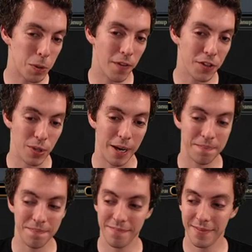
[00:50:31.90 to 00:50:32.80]
win this round.
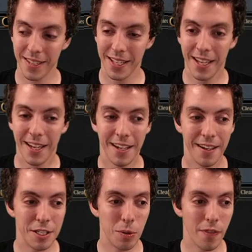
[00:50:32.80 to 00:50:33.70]

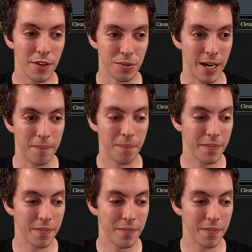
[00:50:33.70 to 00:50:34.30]
You win this round.